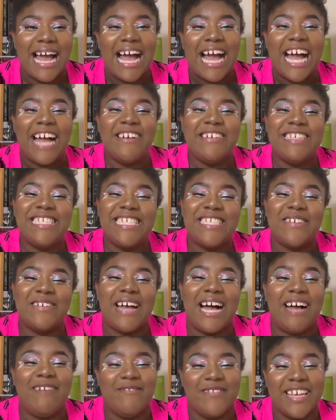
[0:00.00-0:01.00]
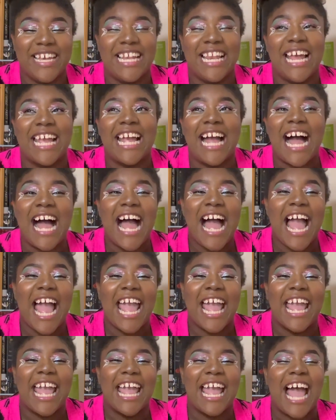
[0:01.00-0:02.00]
I was so happy. Like,
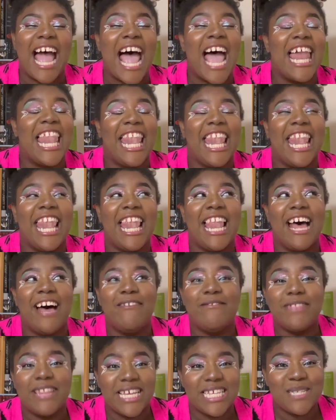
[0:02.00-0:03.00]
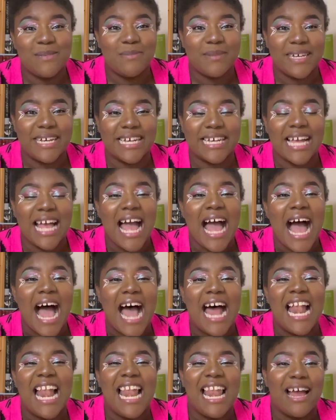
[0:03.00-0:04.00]
I love this book.
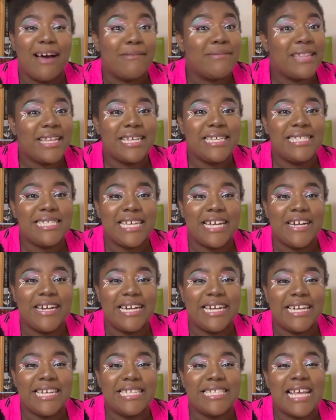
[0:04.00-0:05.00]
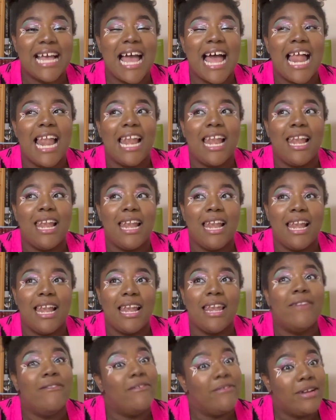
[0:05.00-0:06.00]
I love this series.
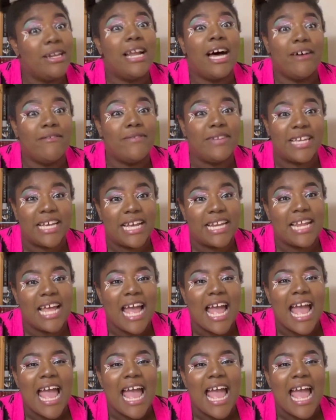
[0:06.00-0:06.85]
Loved it.